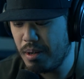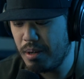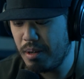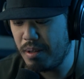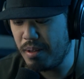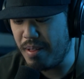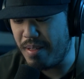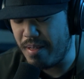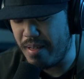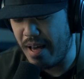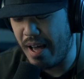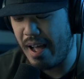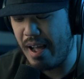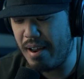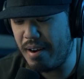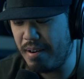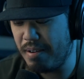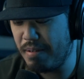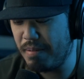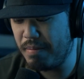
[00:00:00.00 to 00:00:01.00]

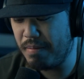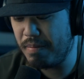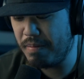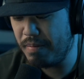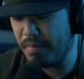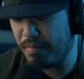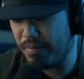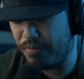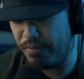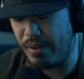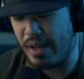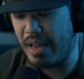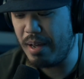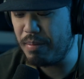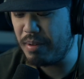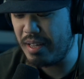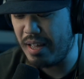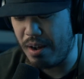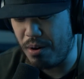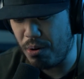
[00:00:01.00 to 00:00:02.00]
that
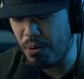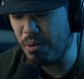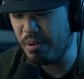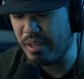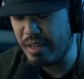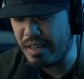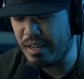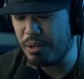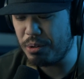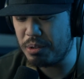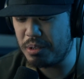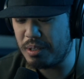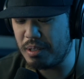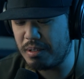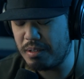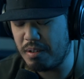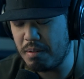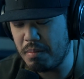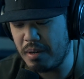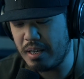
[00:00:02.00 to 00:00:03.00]
family, that whole
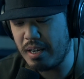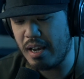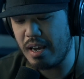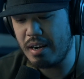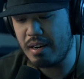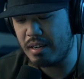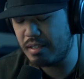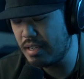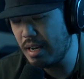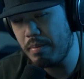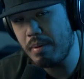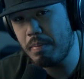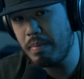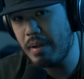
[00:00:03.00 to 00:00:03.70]
ecosystem again, because I'm in